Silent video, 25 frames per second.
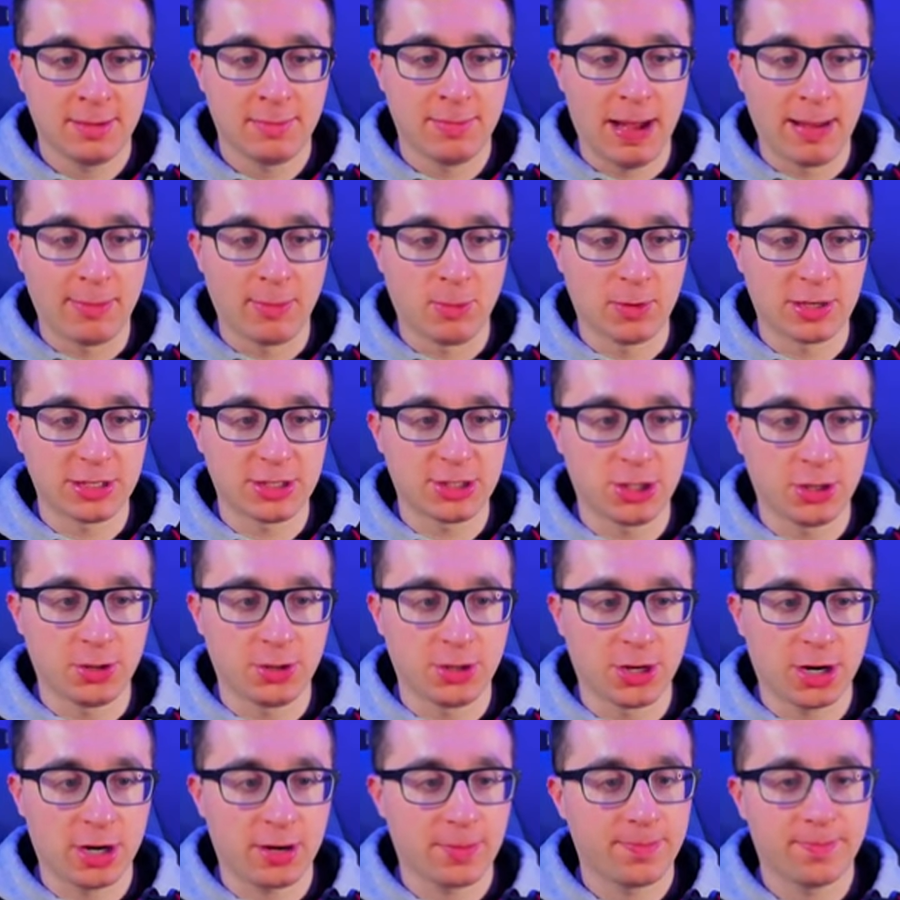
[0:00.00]
Bobby Witt
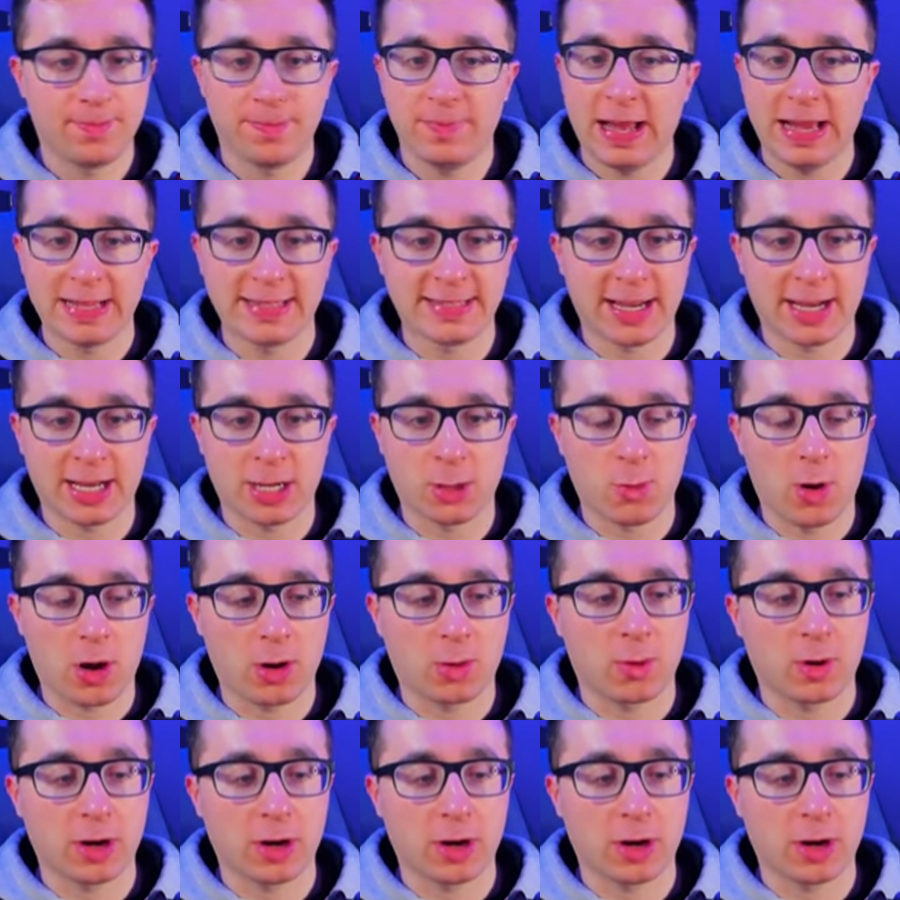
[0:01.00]
Jr., that's not going to work.